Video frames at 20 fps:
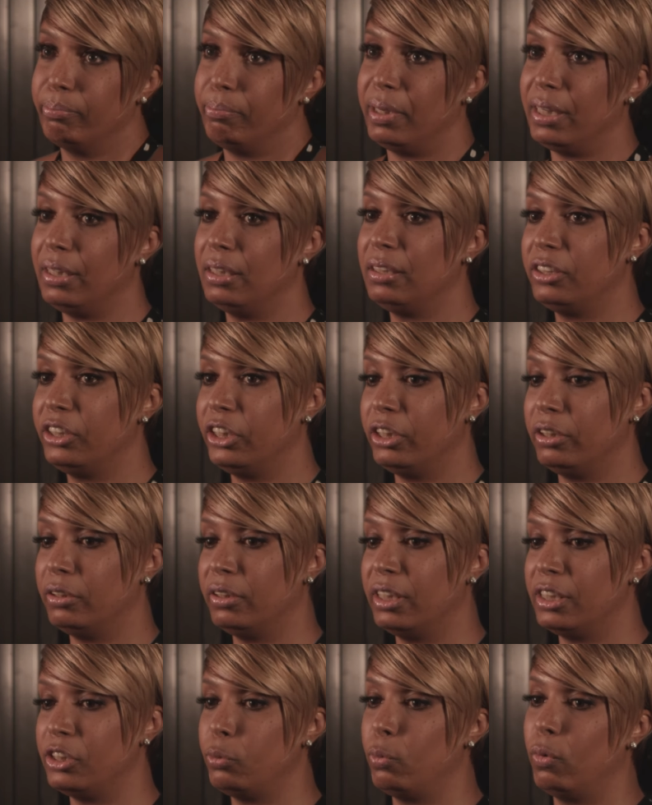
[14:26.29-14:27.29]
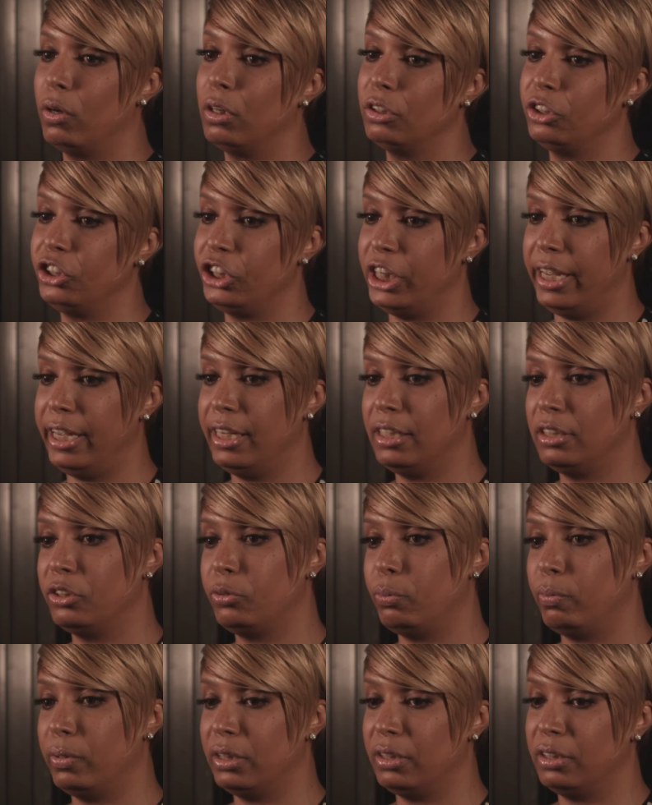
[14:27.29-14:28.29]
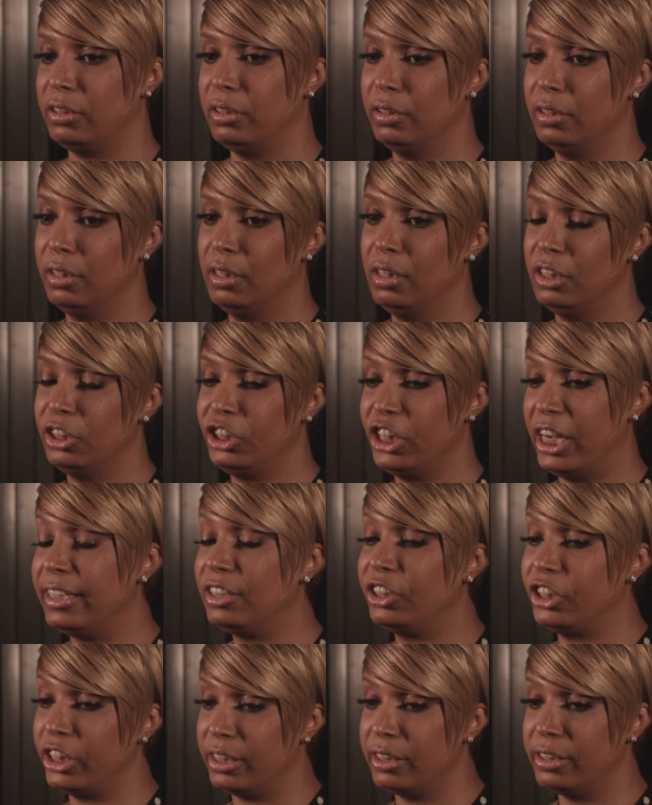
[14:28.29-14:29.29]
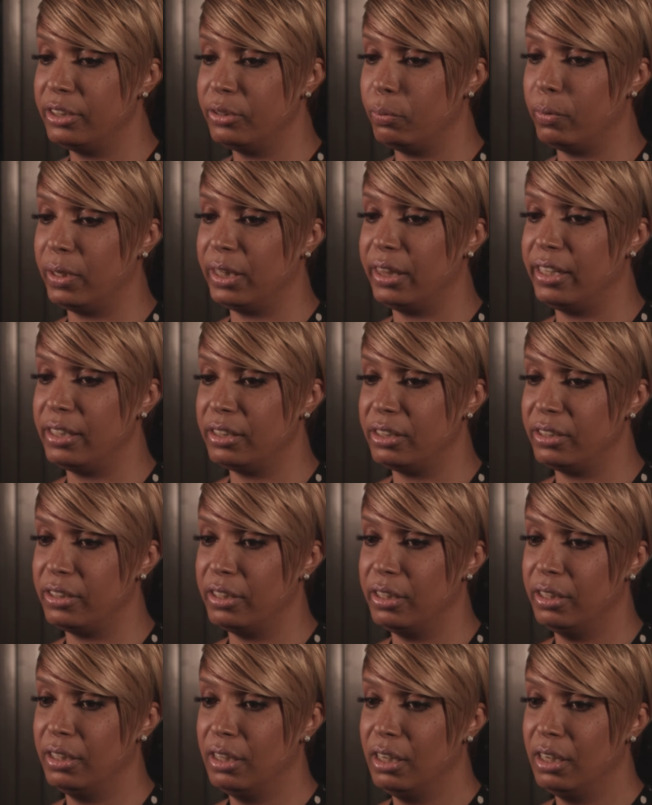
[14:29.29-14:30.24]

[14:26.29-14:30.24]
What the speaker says: But until this world changes with its